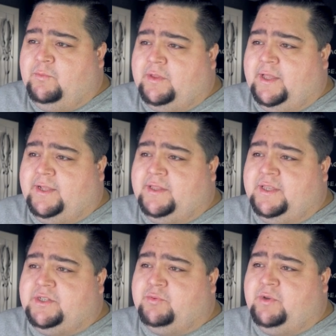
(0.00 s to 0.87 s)
with. Like,
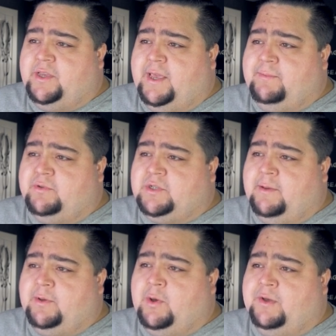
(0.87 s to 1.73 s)
these three cables
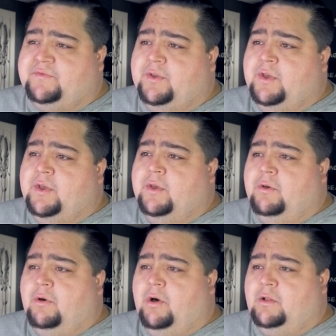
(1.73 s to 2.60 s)
coming off
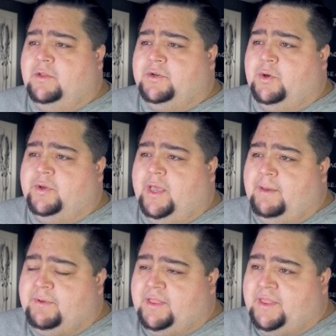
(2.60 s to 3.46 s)
all look okay.
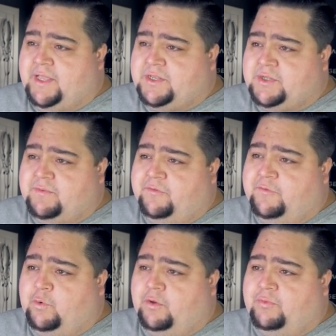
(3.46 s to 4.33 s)
But this
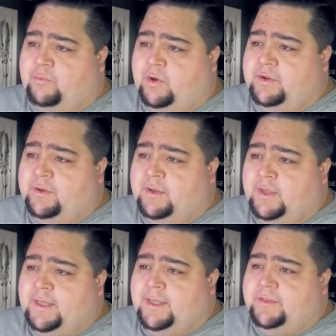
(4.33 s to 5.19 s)
fourth one,
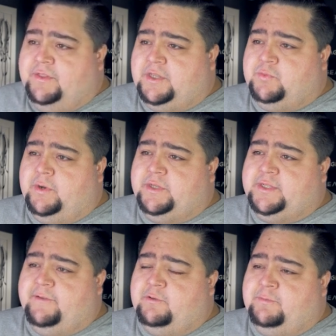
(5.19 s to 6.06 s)
this one is
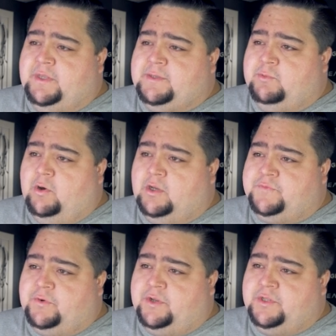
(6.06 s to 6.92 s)
giving me some cause
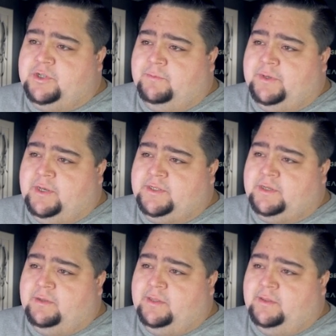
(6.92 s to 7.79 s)
for concern, because
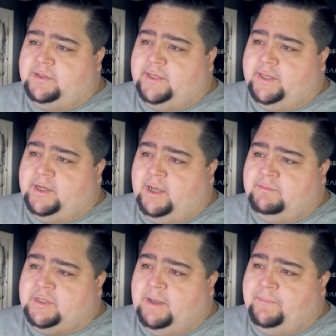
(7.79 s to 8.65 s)
it looks like it
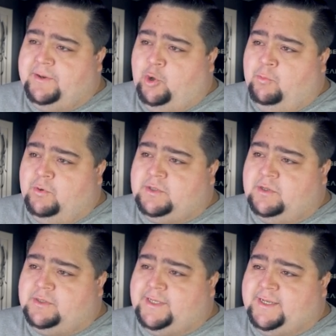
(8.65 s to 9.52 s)
comes up, and it almost
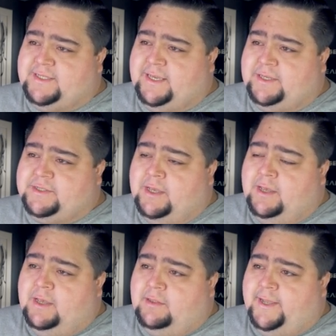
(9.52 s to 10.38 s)
looks like it takes,
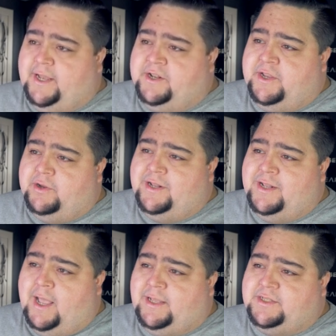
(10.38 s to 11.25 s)
like, a near
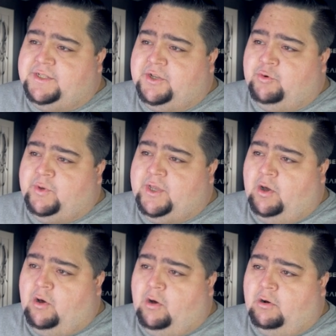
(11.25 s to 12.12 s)
90-degree
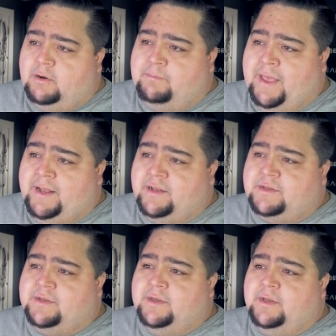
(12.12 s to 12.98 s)
hard
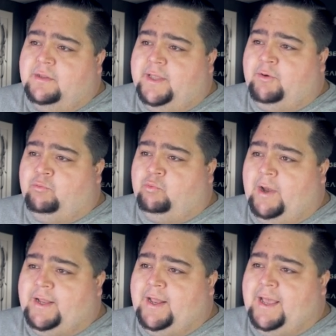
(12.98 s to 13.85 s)
bend, like
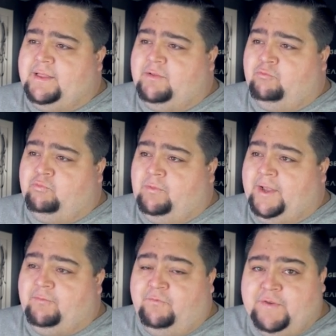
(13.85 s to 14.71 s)
right at,
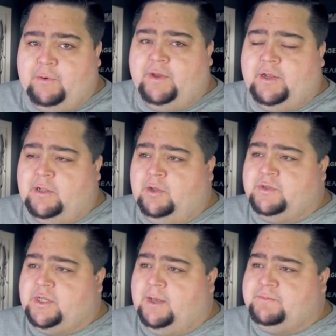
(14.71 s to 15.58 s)
like very
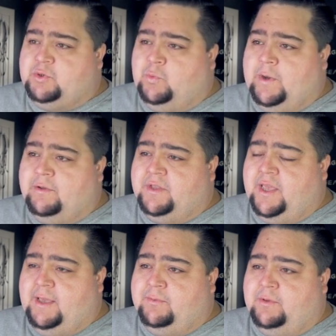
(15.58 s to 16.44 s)
close up to where the
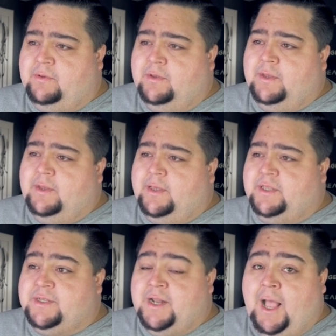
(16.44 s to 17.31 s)
cable
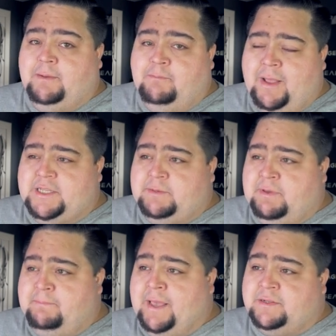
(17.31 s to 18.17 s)
is not meant to
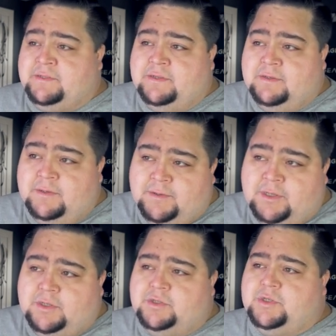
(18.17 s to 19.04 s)
be bent.
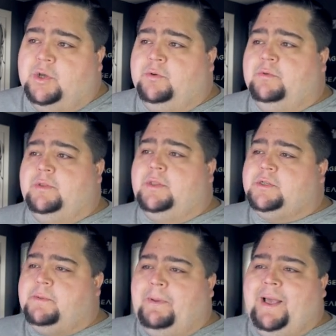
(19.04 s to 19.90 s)
So
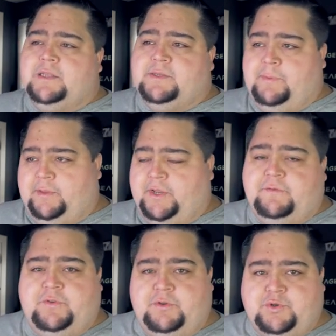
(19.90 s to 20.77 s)
there's a possibility
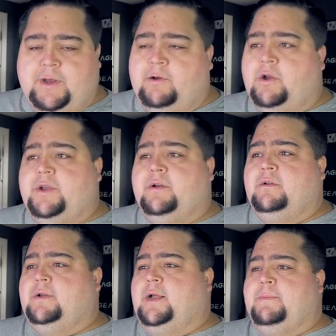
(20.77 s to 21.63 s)
of user error
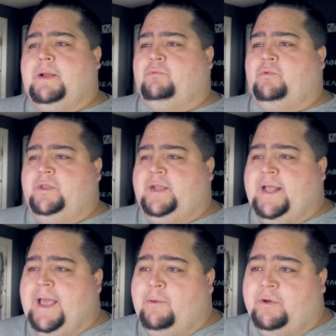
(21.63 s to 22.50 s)
here. I'm not ruling it
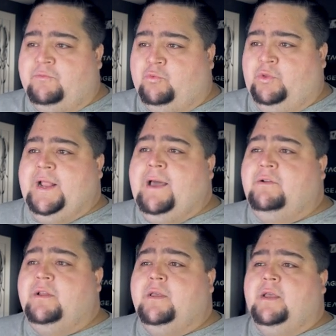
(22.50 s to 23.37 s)
out. I wouldn't rule it
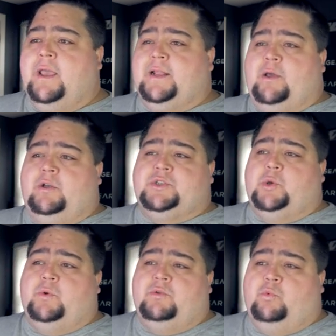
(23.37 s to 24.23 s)
out. And I also
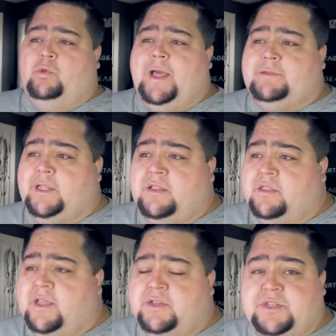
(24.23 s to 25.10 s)
wouldn't rule out that the
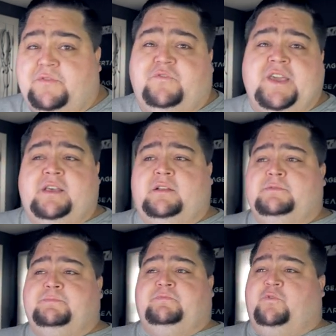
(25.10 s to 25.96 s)
thing just
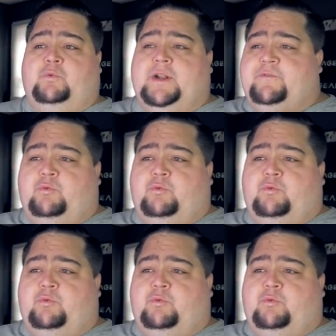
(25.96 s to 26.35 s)
failed for whatever